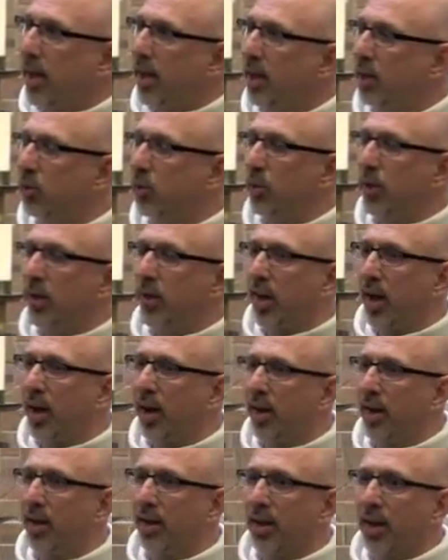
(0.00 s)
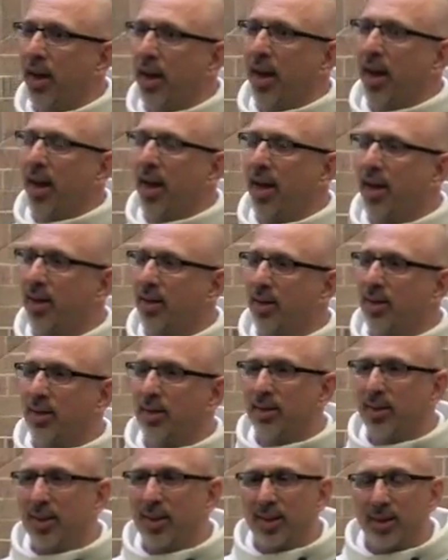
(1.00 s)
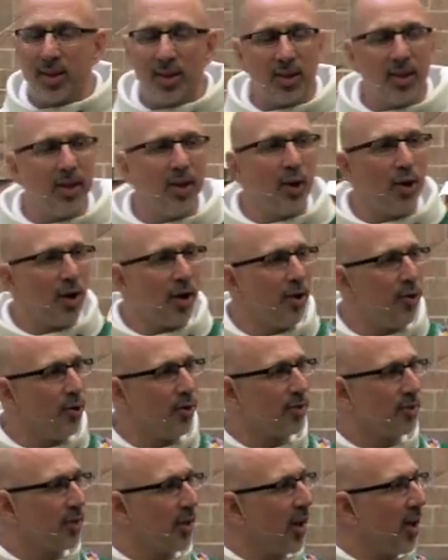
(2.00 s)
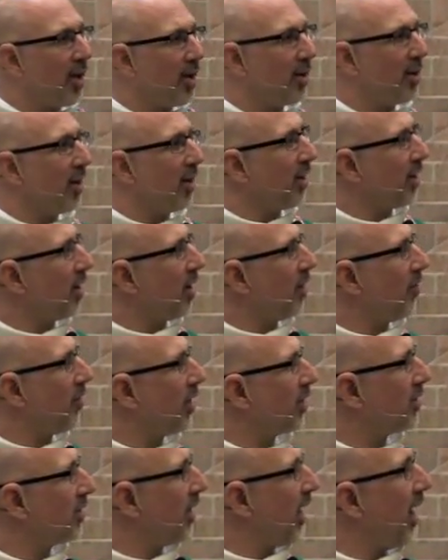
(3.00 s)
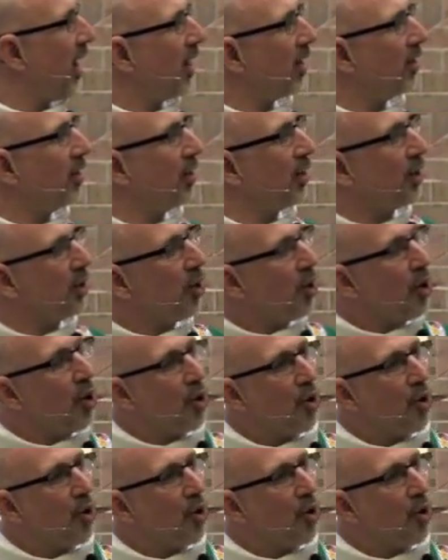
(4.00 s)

is we get a clear understanding of exactly